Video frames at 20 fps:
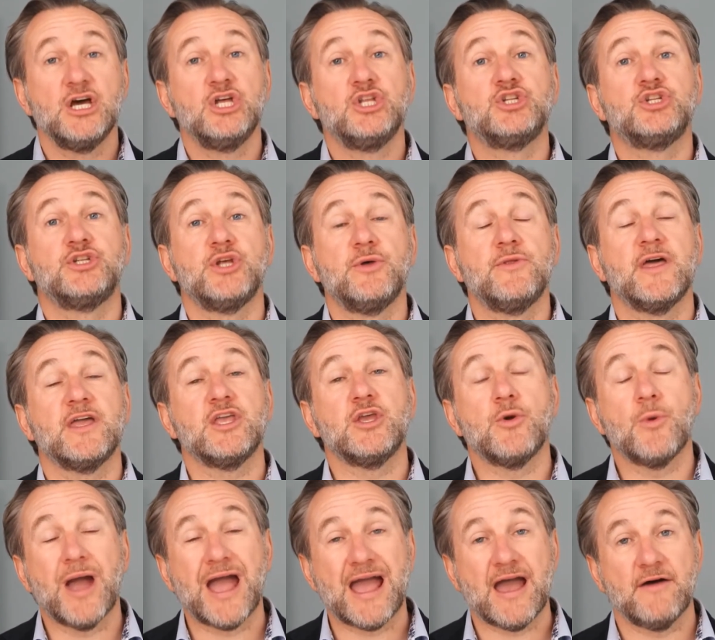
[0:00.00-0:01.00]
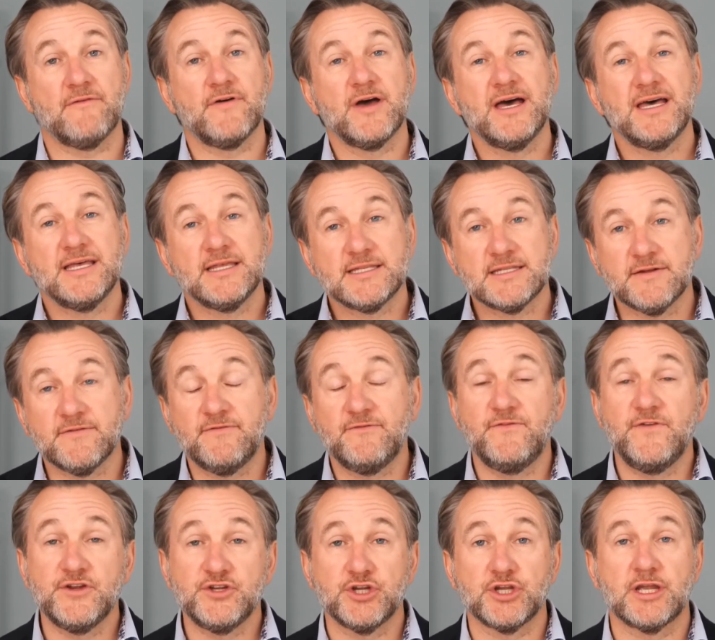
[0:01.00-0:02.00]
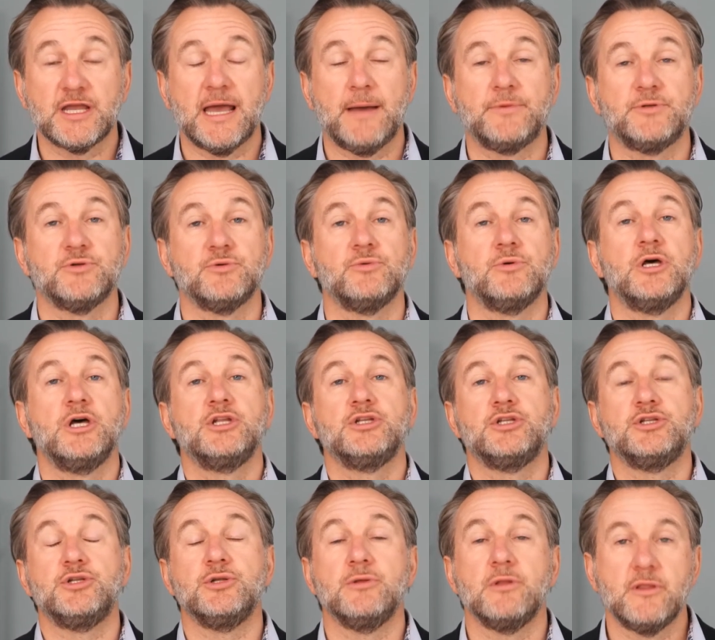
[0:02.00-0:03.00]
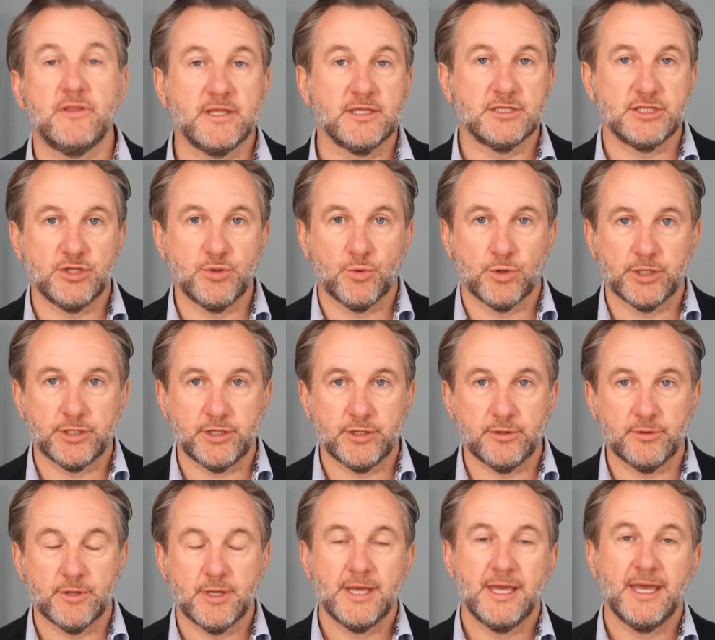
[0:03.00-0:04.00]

so that you have sufficient capital to do the things that you want to do,